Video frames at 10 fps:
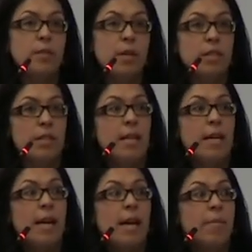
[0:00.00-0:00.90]
question that
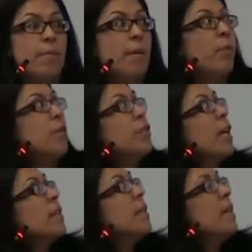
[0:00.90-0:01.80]
guided my
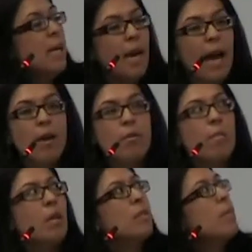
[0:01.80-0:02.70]
project. How do
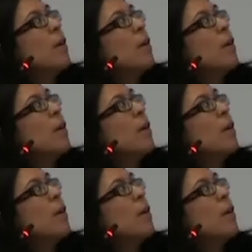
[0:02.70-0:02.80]
multiple